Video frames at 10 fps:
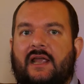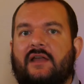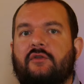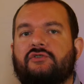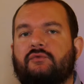
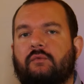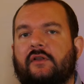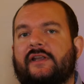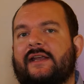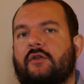And there's
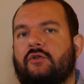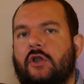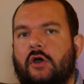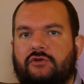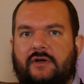really
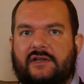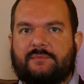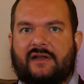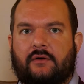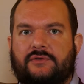no
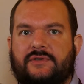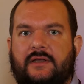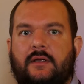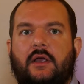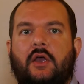transparency.